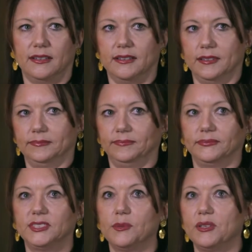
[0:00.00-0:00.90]
um,
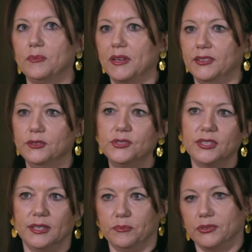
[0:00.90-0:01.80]
some of the
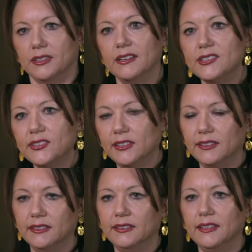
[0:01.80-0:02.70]
minutiae in
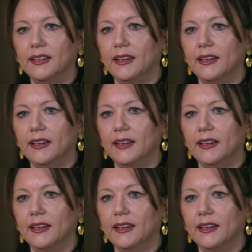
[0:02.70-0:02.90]
production,